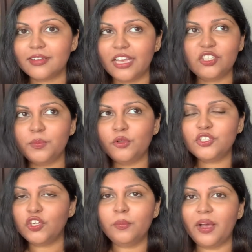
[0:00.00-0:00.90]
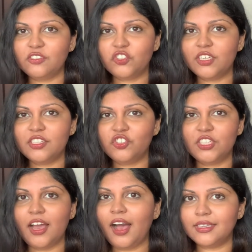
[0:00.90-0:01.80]
And she pulls no punches.
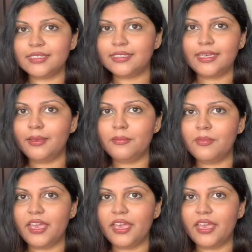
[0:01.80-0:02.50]
She asks him